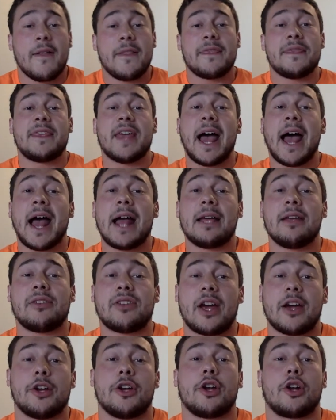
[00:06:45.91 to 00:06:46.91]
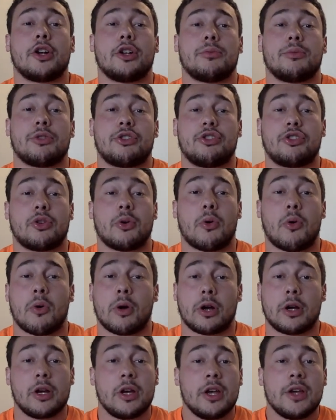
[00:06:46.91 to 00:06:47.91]
That is how you're going to
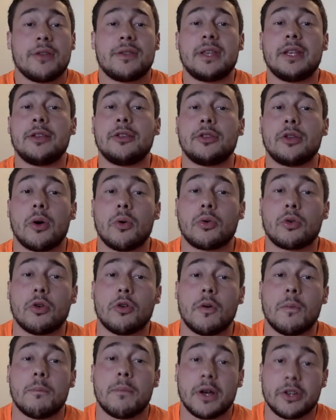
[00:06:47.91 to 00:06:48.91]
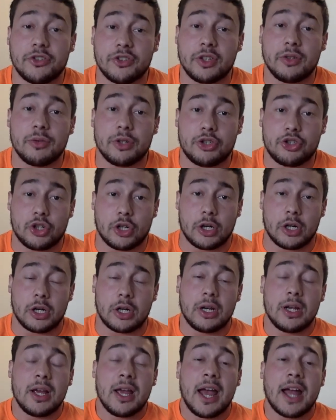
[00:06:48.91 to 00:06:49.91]
restore the local musculature
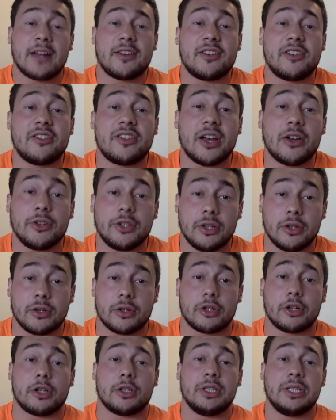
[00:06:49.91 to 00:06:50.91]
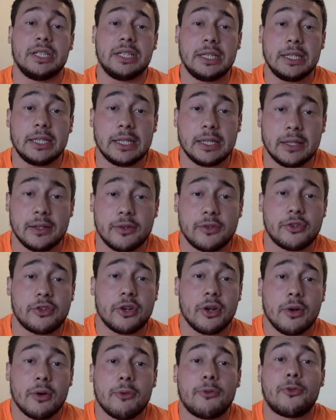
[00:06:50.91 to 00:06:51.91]
and cellular needs
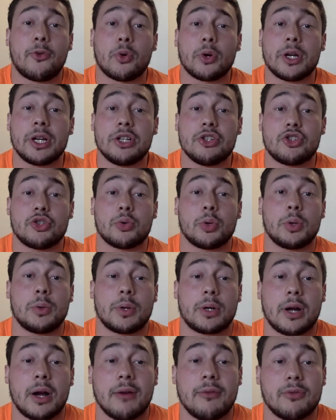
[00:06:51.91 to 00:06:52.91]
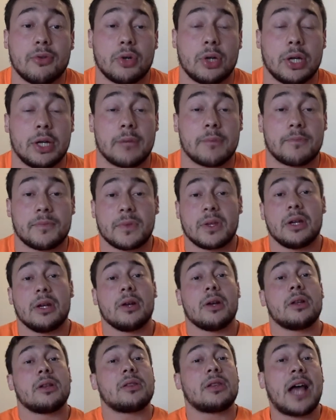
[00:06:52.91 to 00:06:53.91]
for injury recovery.
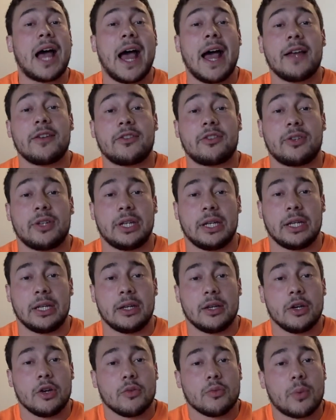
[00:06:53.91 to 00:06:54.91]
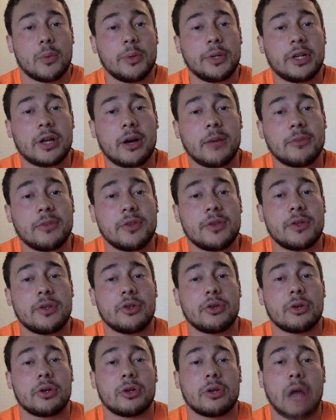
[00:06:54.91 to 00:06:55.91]
Lastly, when we come to the
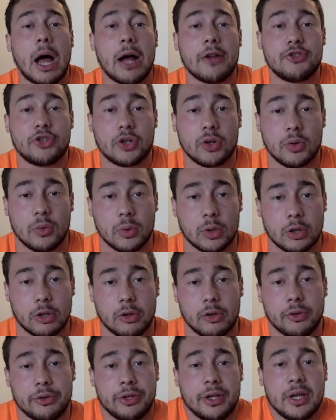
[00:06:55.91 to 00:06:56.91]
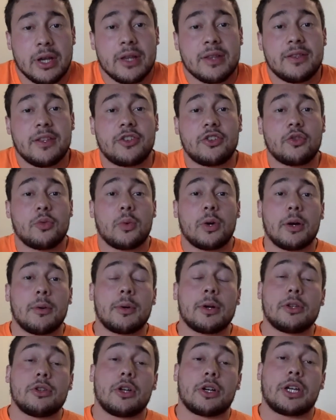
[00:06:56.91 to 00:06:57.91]
neurological world, this is where
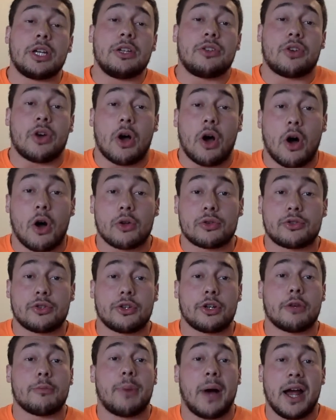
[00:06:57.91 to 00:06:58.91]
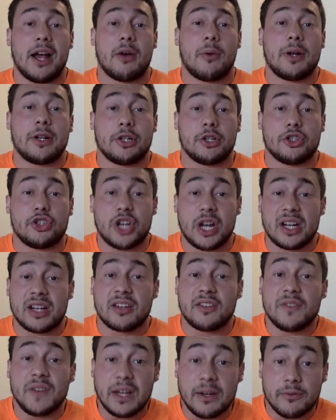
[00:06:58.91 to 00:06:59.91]
we're looking to alter your
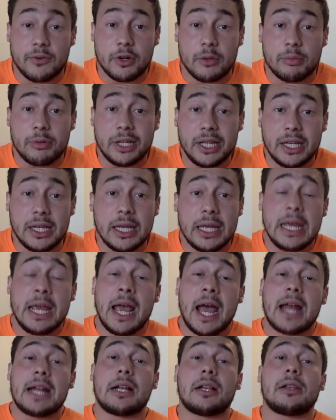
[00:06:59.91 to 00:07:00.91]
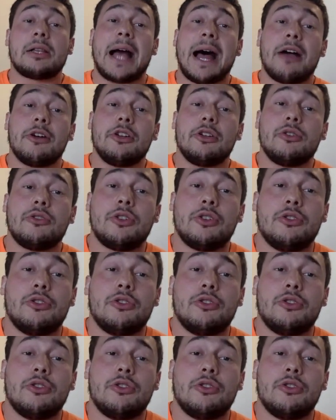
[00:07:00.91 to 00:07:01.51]
bioenergetics favorably and allow you to